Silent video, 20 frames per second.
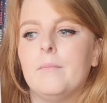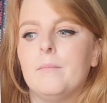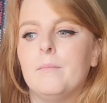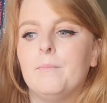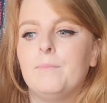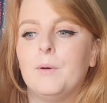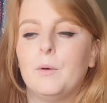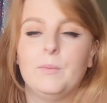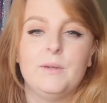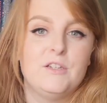
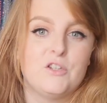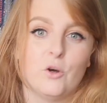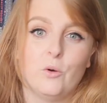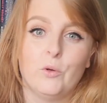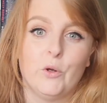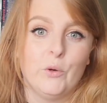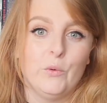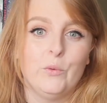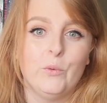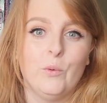but we don't
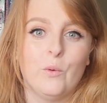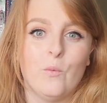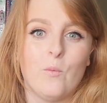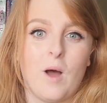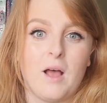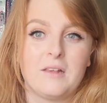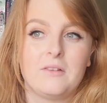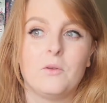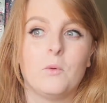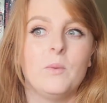know who it
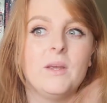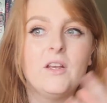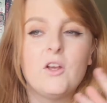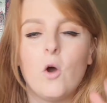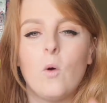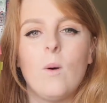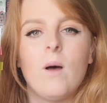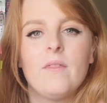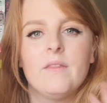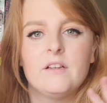was. So we
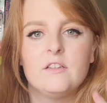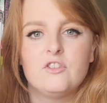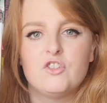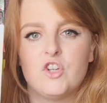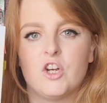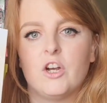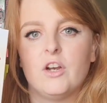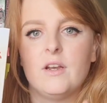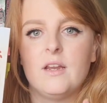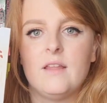go on this
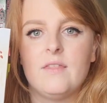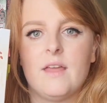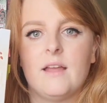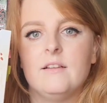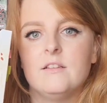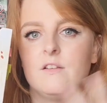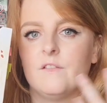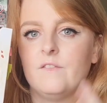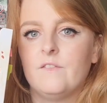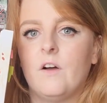journey then
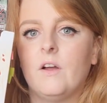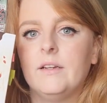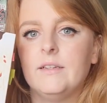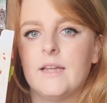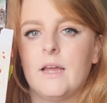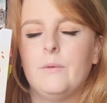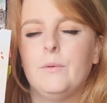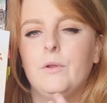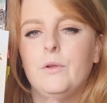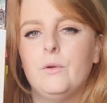to find
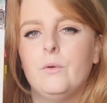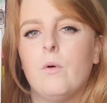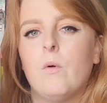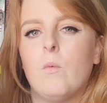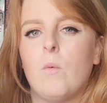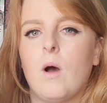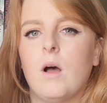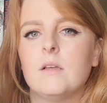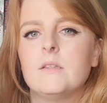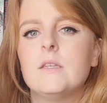out who it
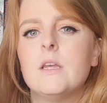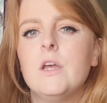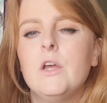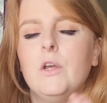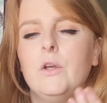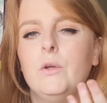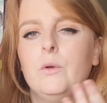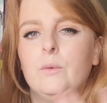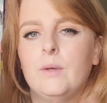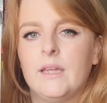was
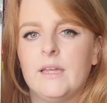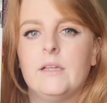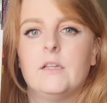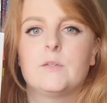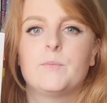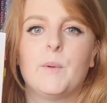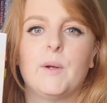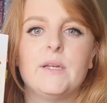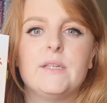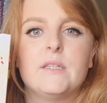who
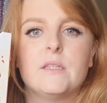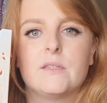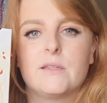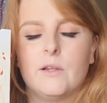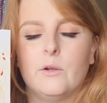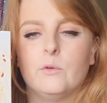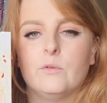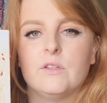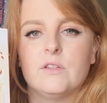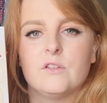killed Bryce's
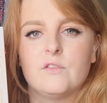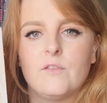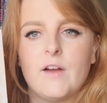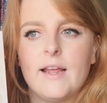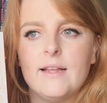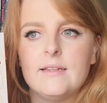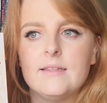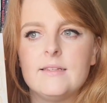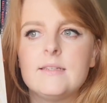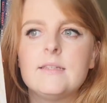closest
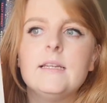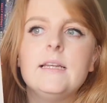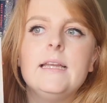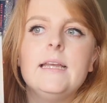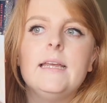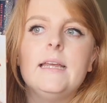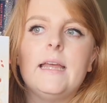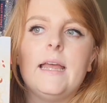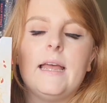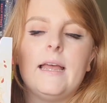friends.
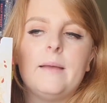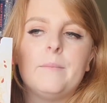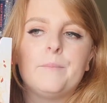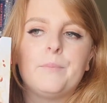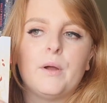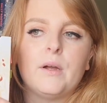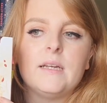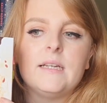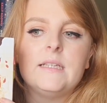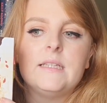
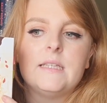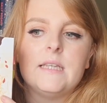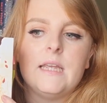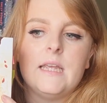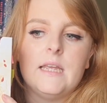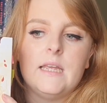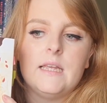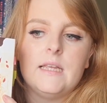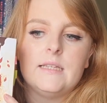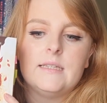Bryce
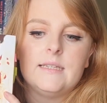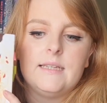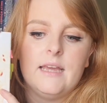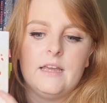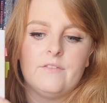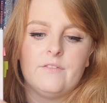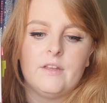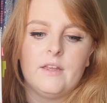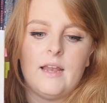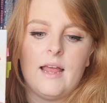is
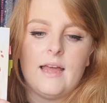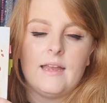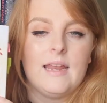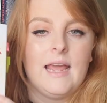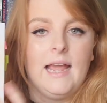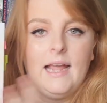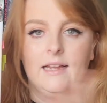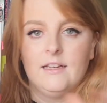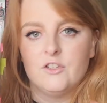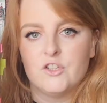given an
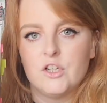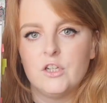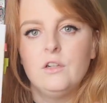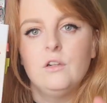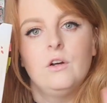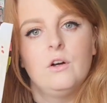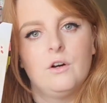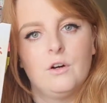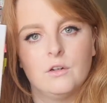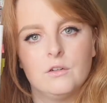
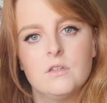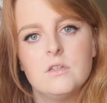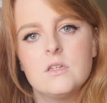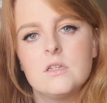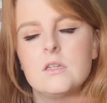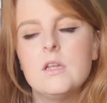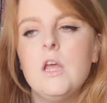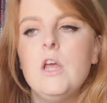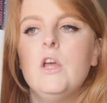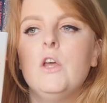angel,
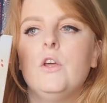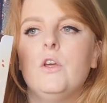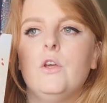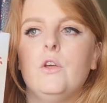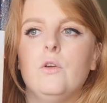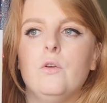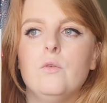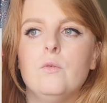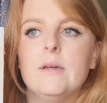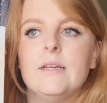Hunt,
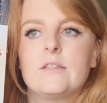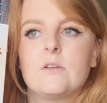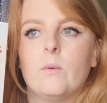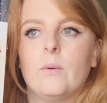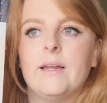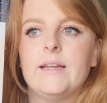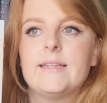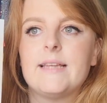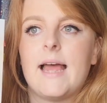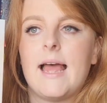who is
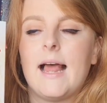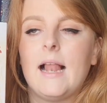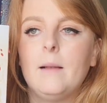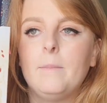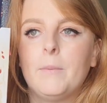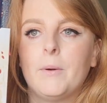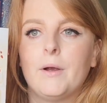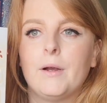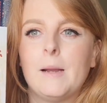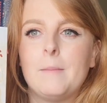going to help
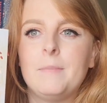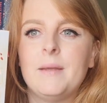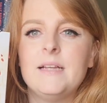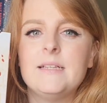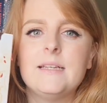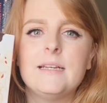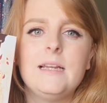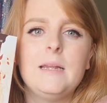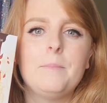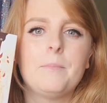her and
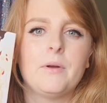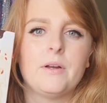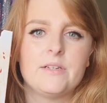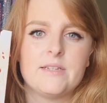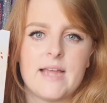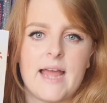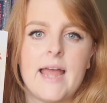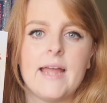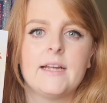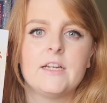basically
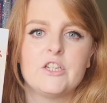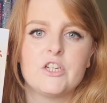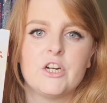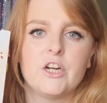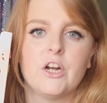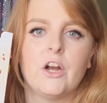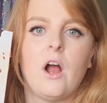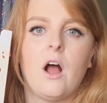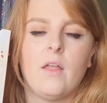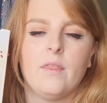protect
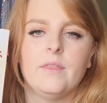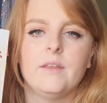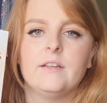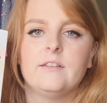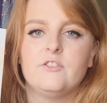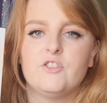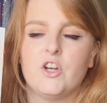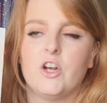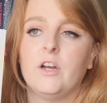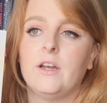her on this
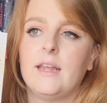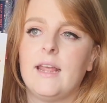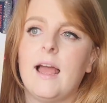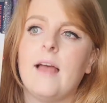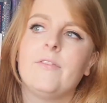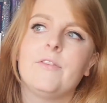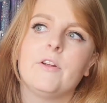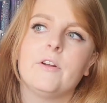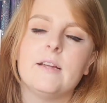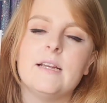journey,
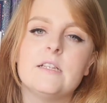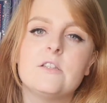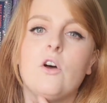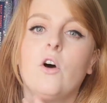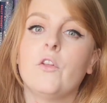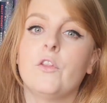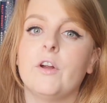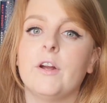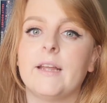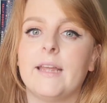as there is
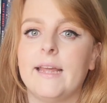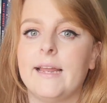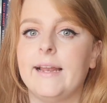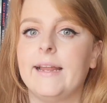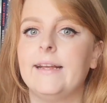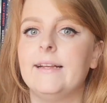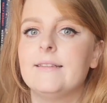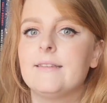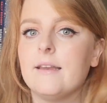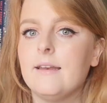other
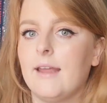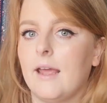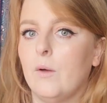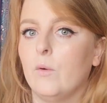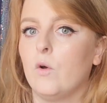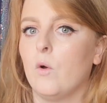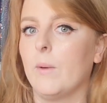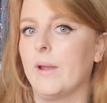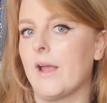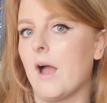killings now
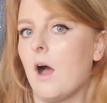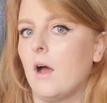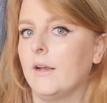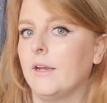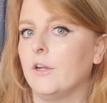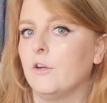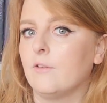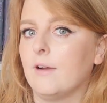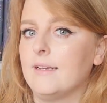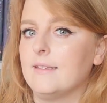going on
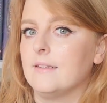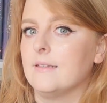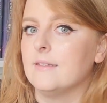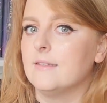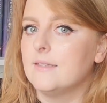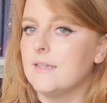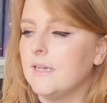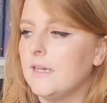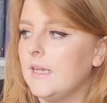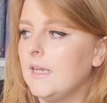in Crescent
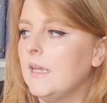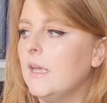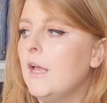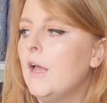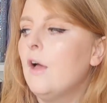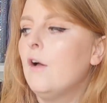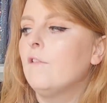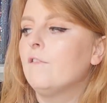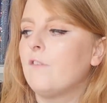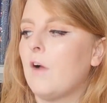City
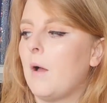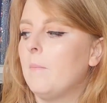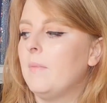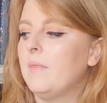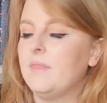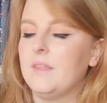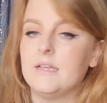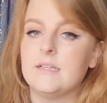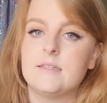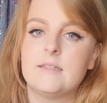from
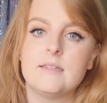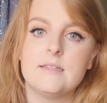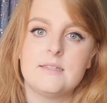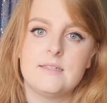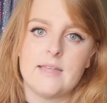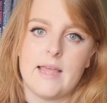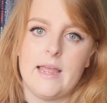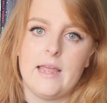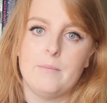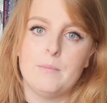this
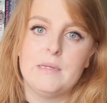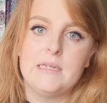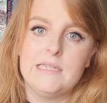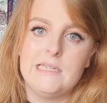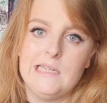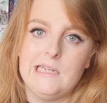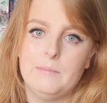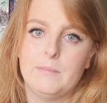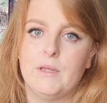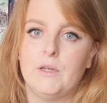same
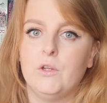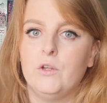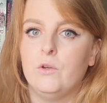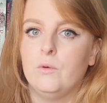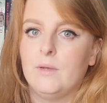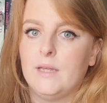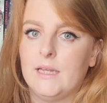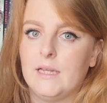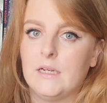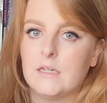demon who
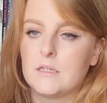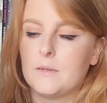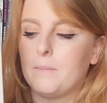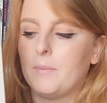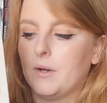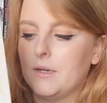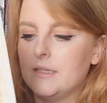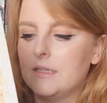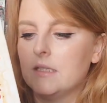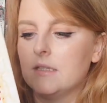killed
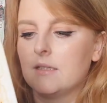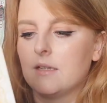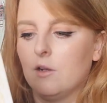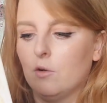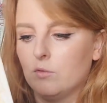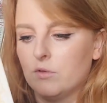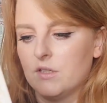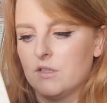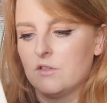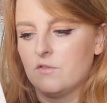Bryce's
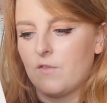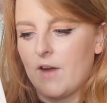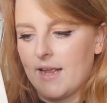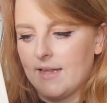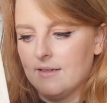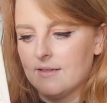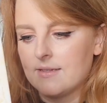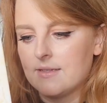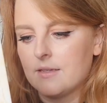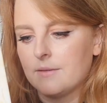closest
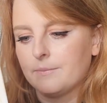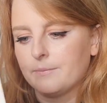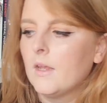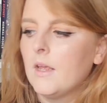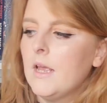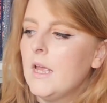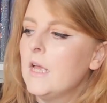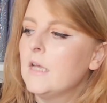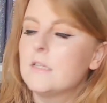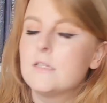friends.
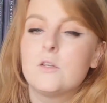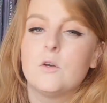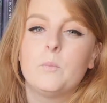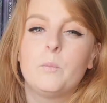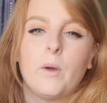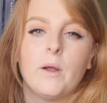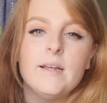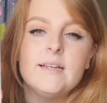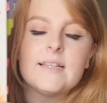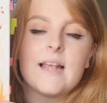So
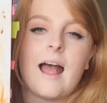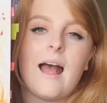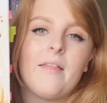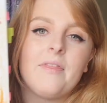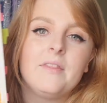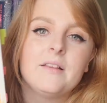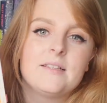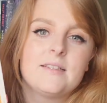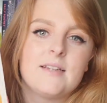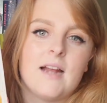Bryce at
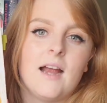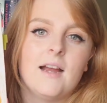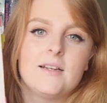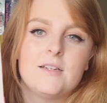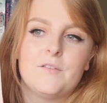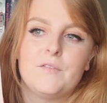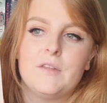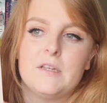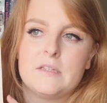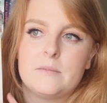the start
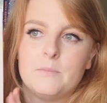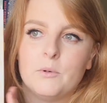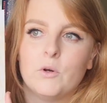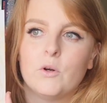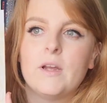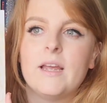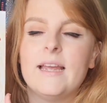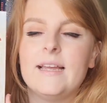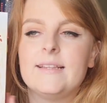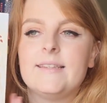of this
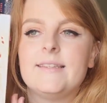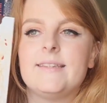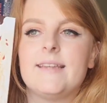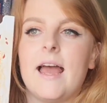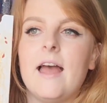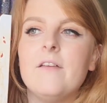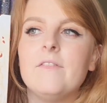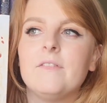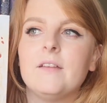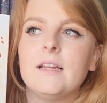book is
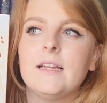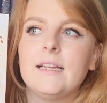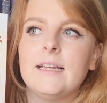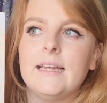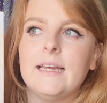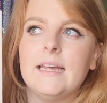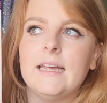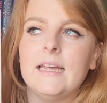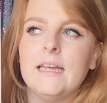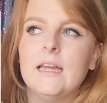
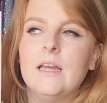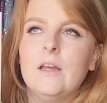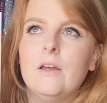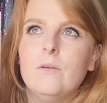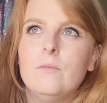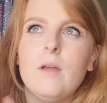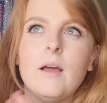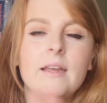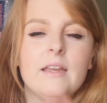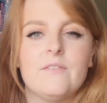definitely,
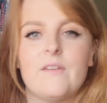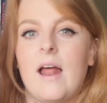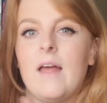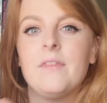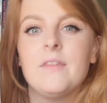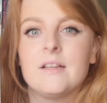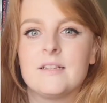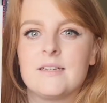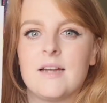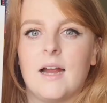not even at
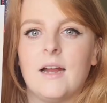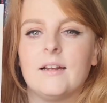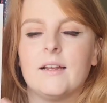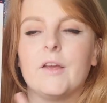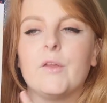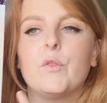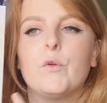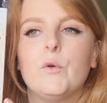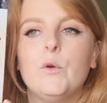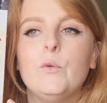the start,
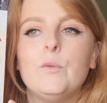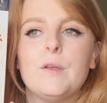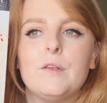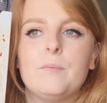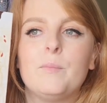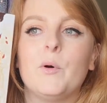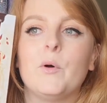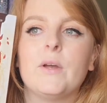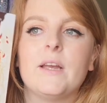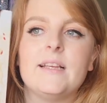like through this
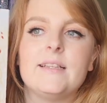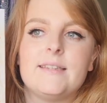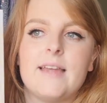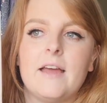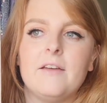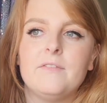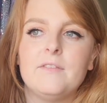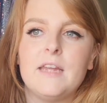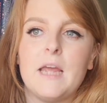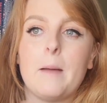book, is
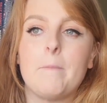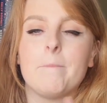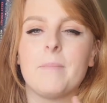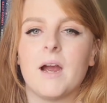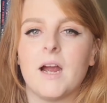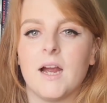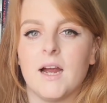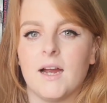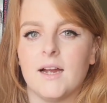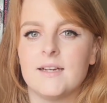definitely a
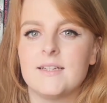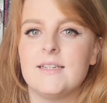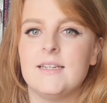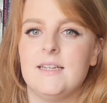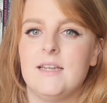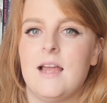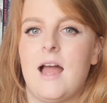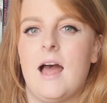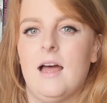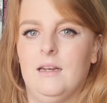
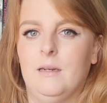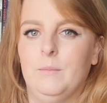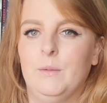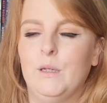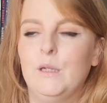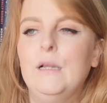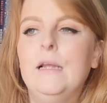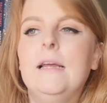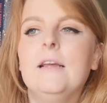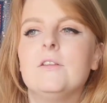party
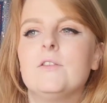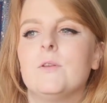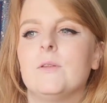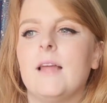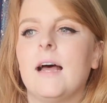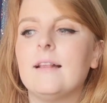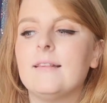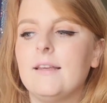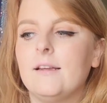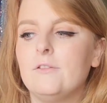animal. So
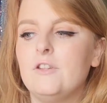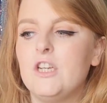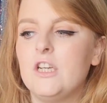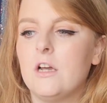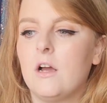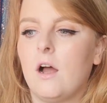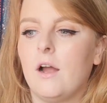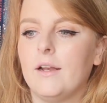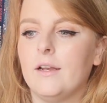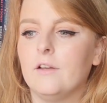that's how she
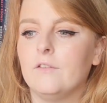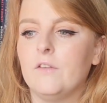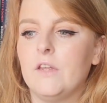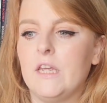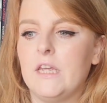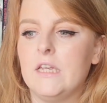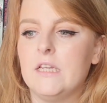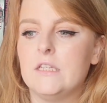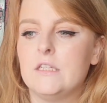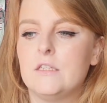kind of
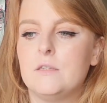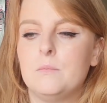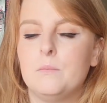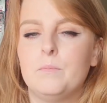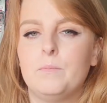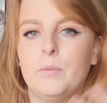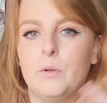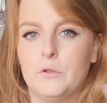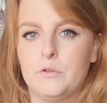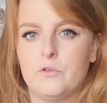is
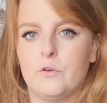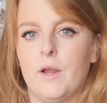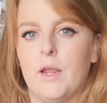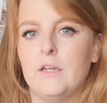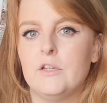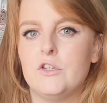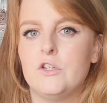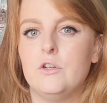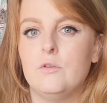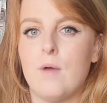
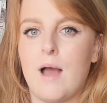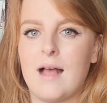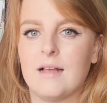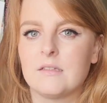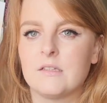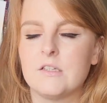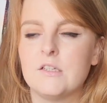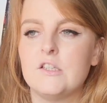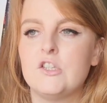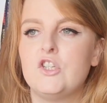portrayed to
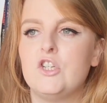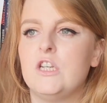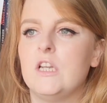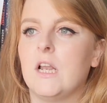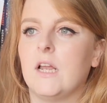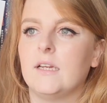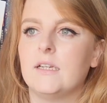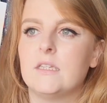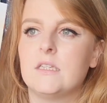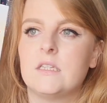as us. She
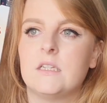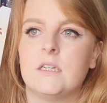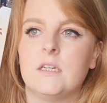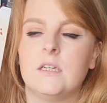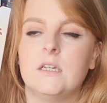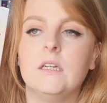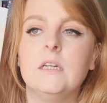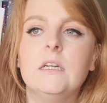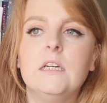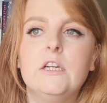likes
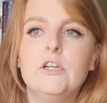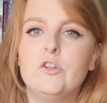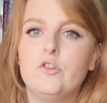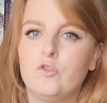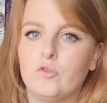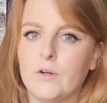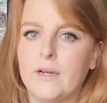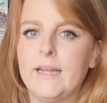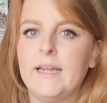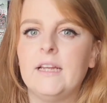to
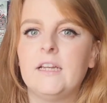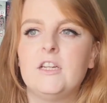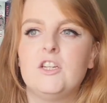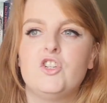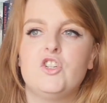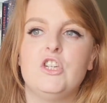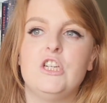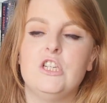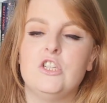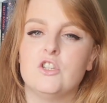drink,
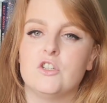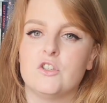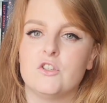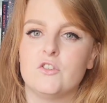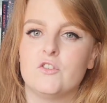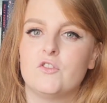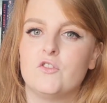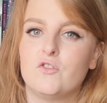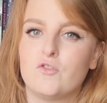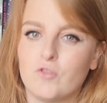she
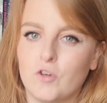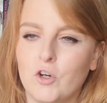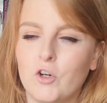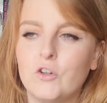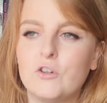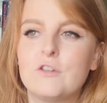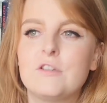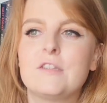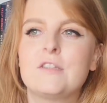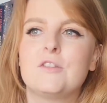does
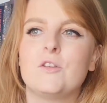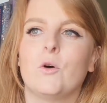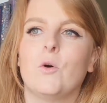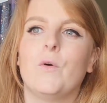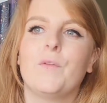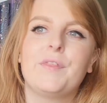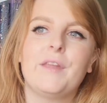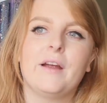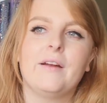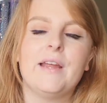drugs,
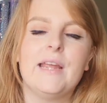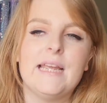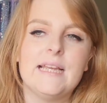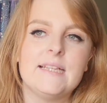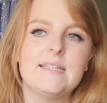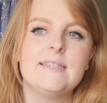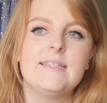so there is